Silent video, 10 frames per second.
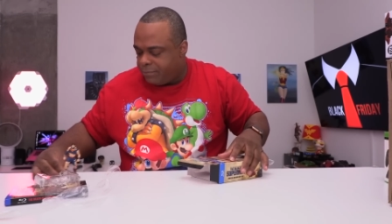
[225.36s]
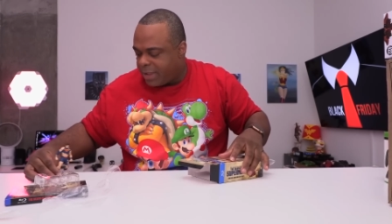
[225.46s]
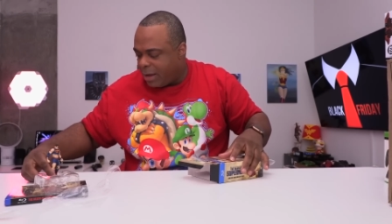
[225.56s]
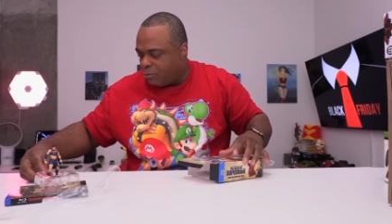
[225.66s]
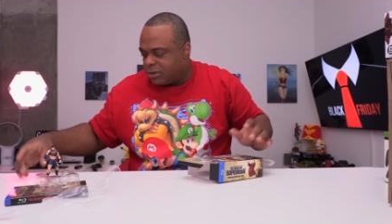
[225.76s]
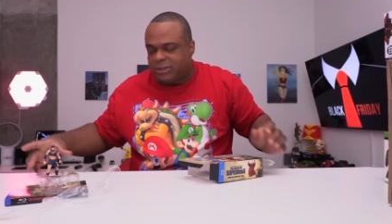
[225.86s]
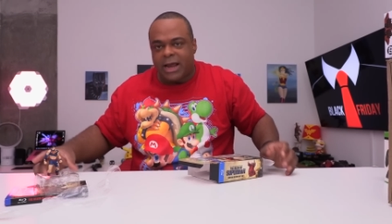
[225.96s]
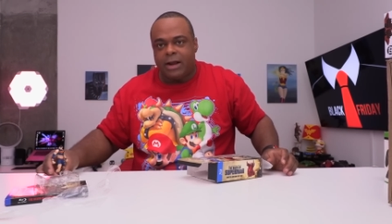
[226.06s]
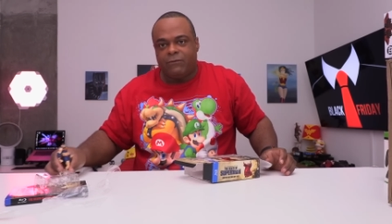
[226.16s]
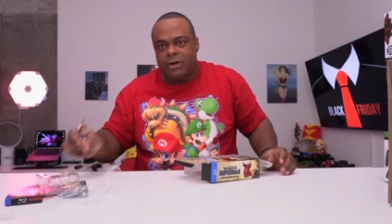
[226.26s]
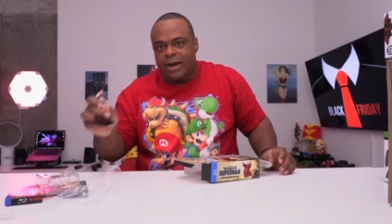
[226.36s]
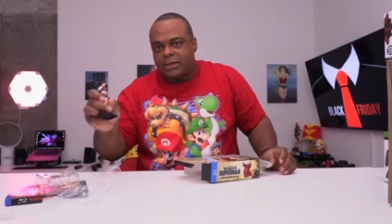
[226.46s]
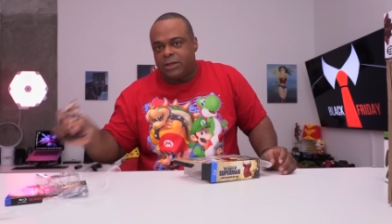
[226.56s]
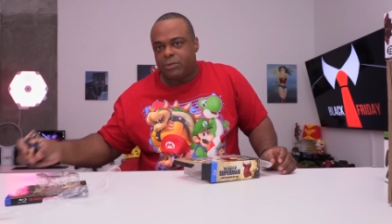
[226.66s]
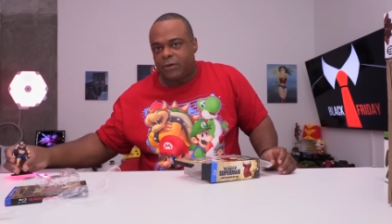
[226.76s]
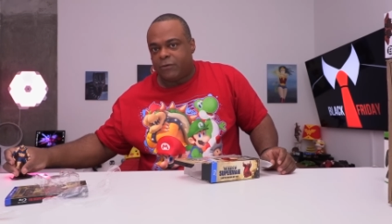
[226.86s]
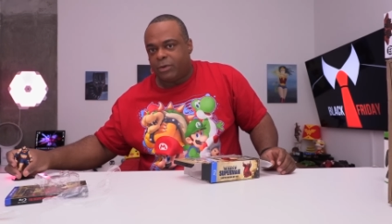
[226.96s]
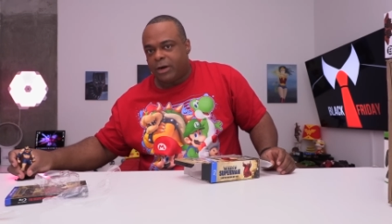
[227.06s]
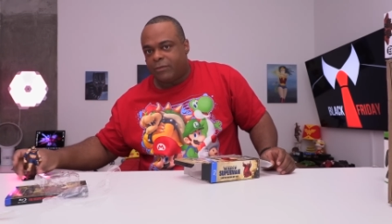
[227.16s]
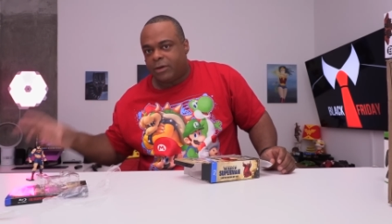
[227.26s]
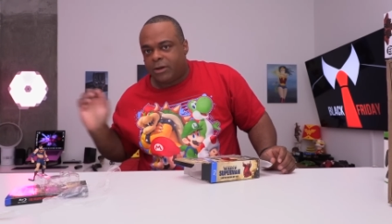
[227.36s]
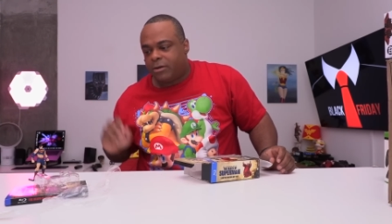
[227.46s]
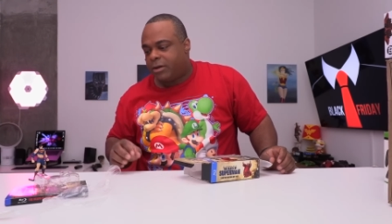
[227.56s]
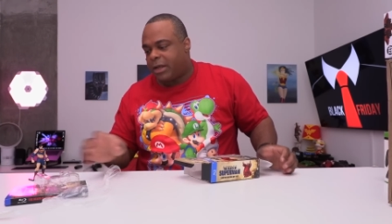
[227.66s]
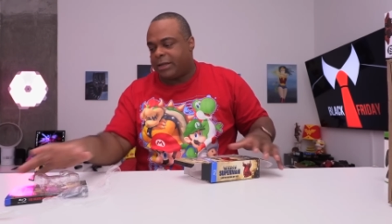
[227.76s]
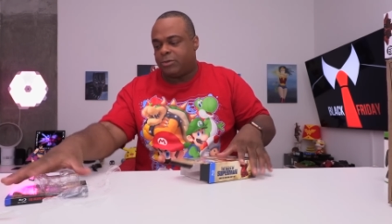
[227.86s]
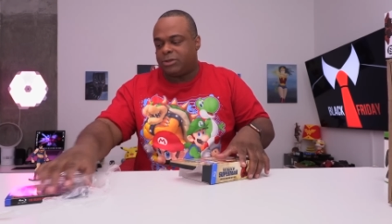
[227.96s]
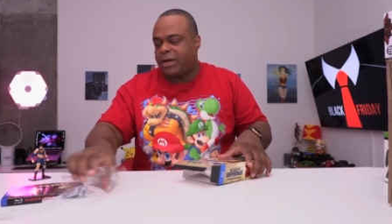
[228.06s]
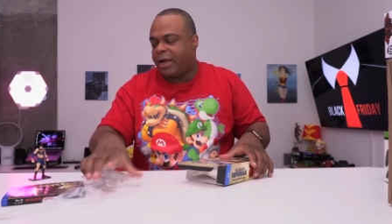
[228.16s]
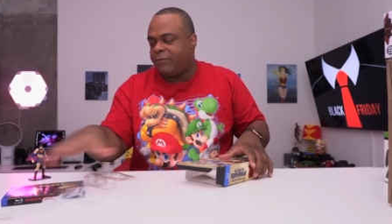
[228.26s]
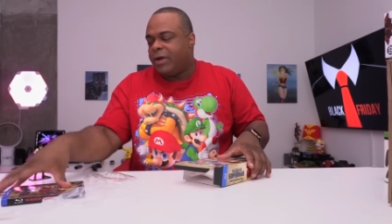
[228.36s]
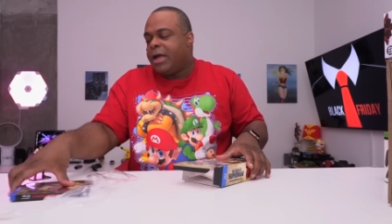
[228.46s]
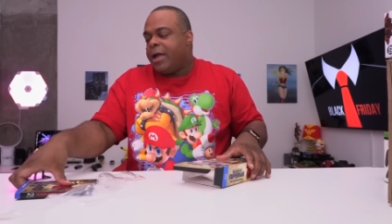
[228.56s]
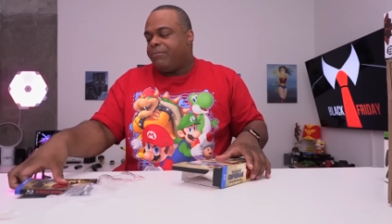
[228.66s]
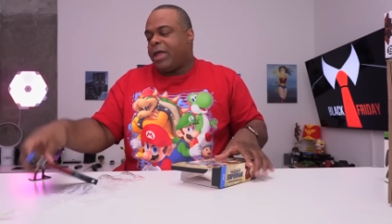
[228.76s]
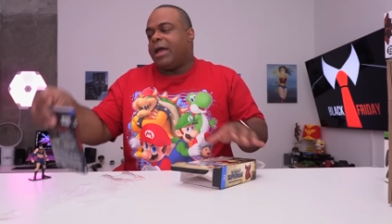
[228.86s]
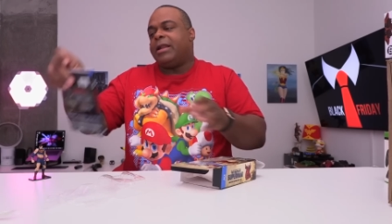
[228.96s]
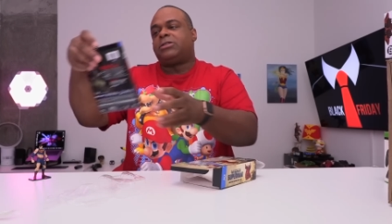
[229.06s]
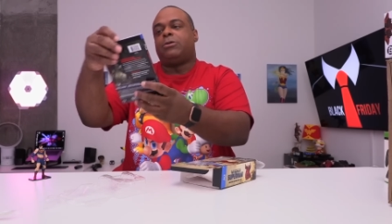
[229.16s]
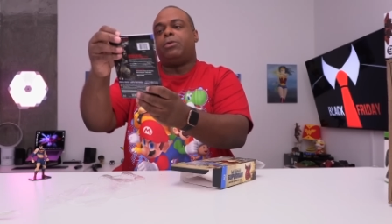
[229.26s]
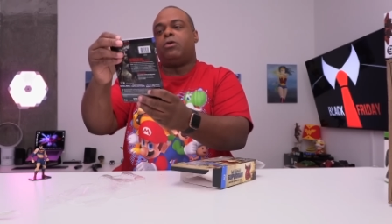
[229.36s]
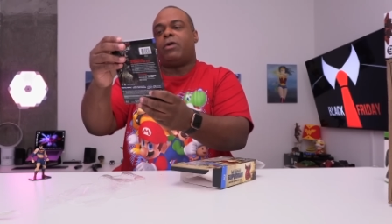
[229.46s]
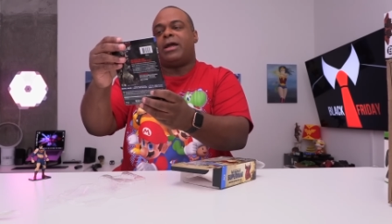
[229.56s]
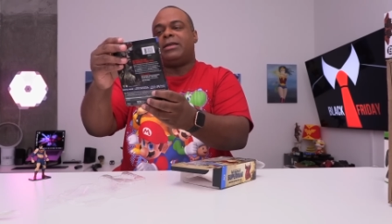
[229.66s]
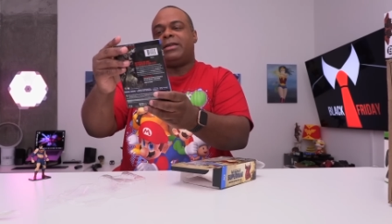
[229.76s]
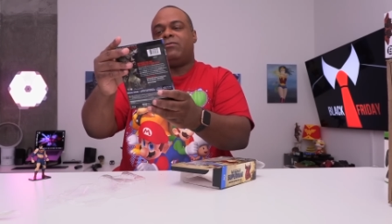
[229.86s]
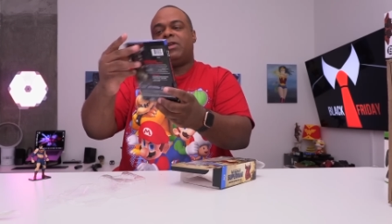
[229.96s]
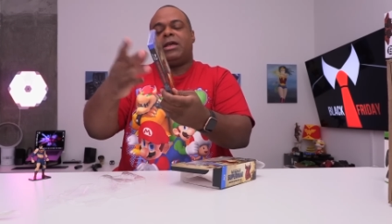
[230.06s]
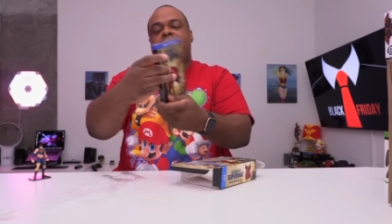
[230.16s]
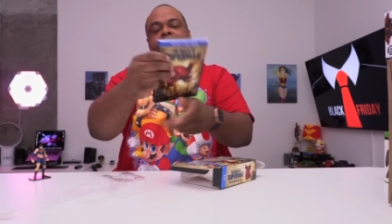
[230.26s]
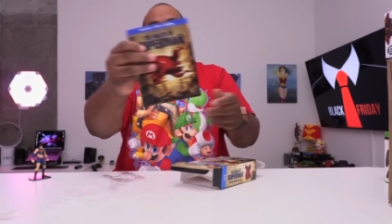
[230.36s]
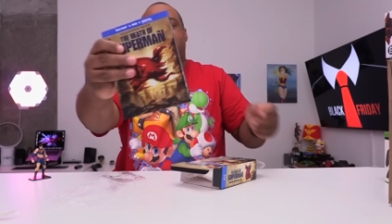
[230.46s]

that will stand very nicely with whatever little collectibles I have. And it's the Blu-ray, DVD, and